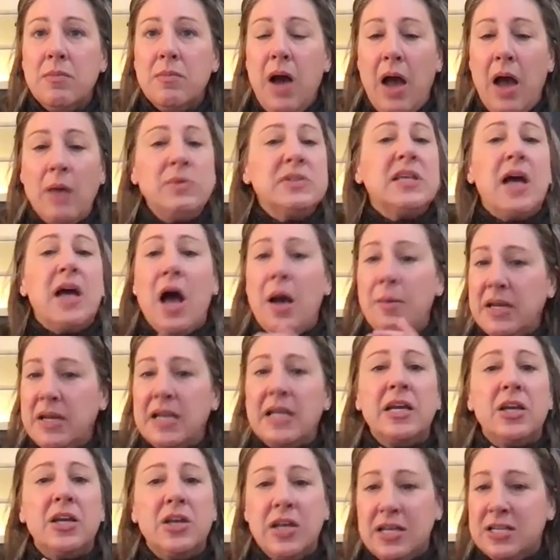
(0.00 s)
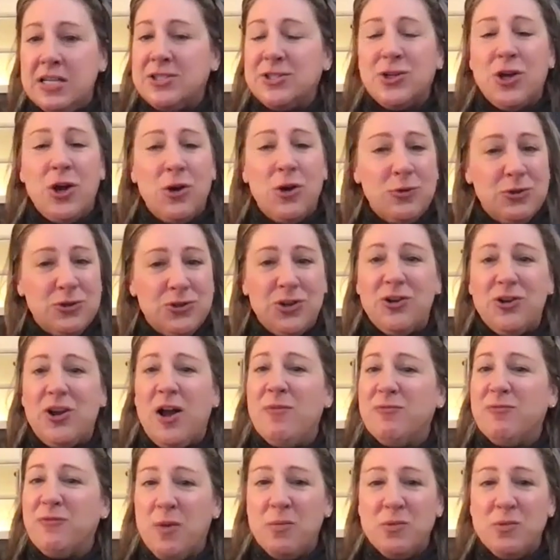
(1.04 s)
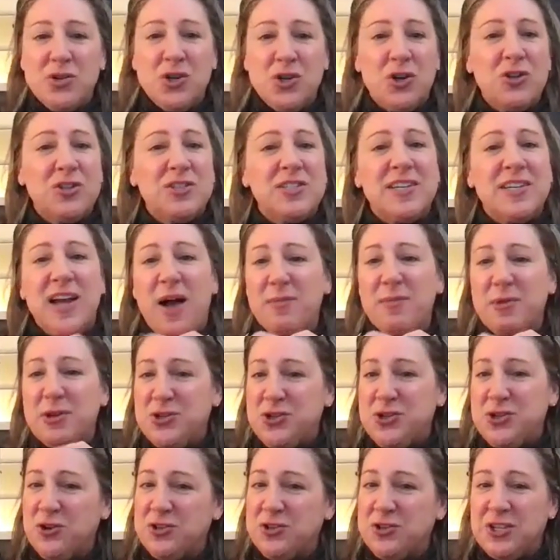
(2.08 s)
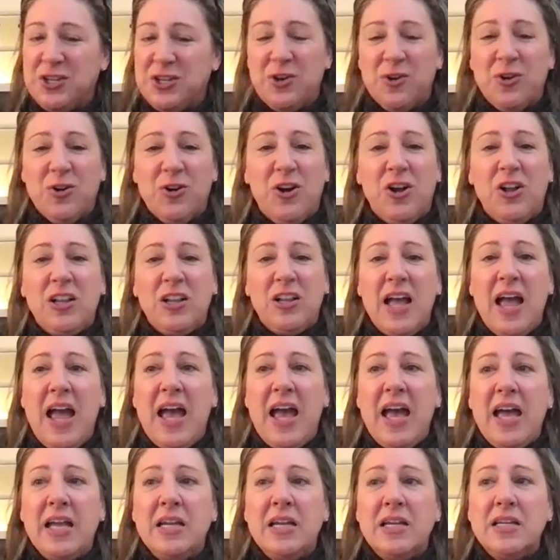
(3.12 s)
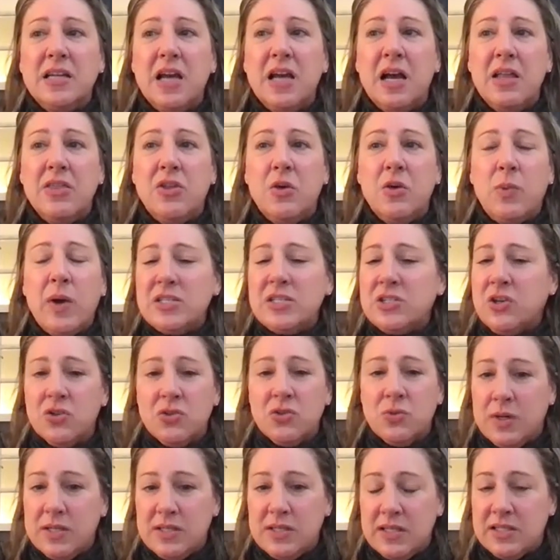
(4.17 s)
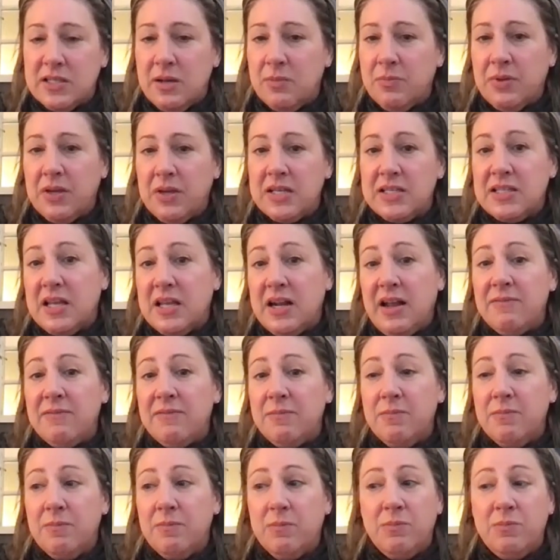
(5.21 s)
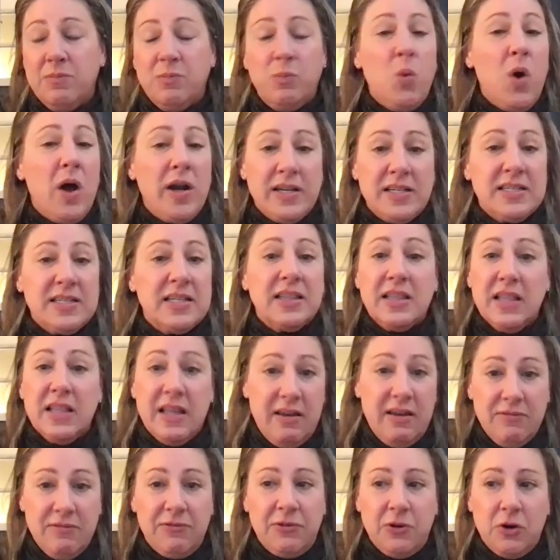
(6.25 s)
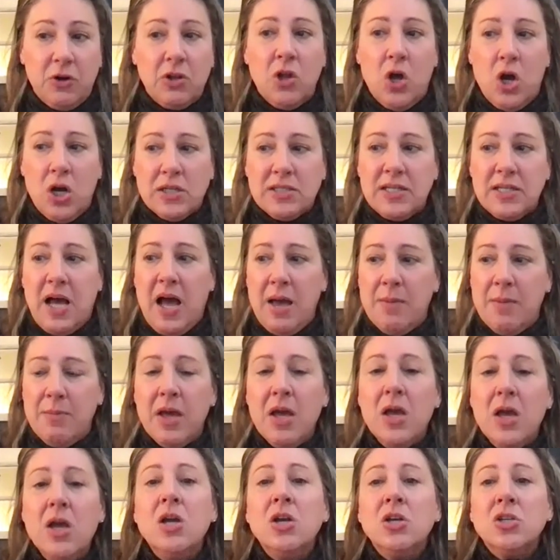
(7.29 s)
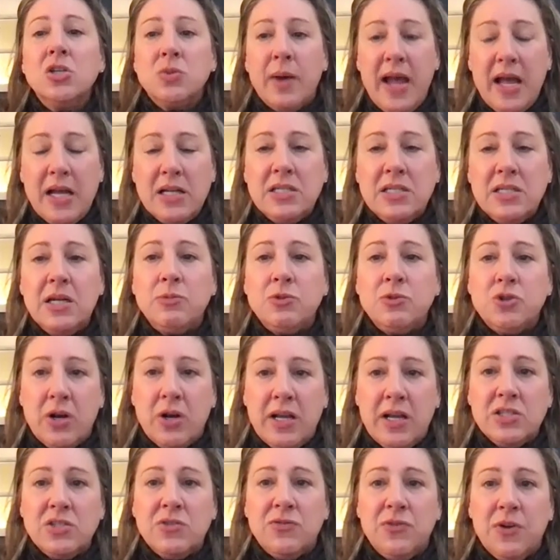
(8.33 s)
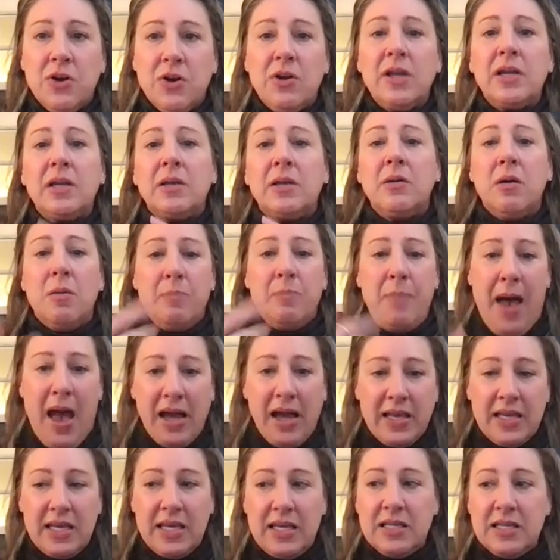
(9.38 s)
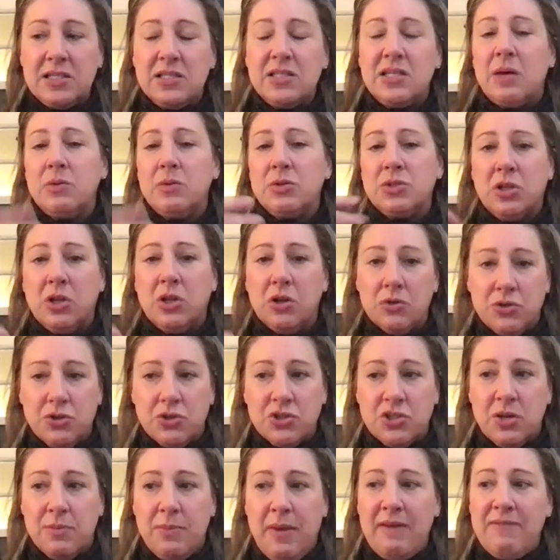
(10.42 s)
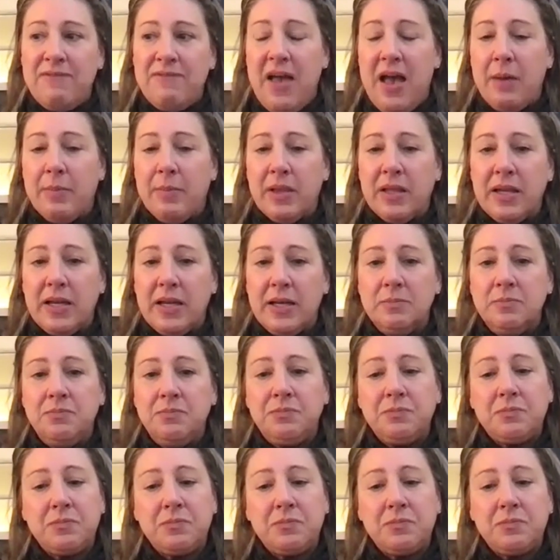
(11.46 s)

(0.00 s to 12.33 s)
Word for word: an East Coaster. I'm from Jersey. I'm a Jersey girl, and the West Coast wasn't someplace that I wanted to live for a long time. So I ended up transferring back east. I was closer to my family,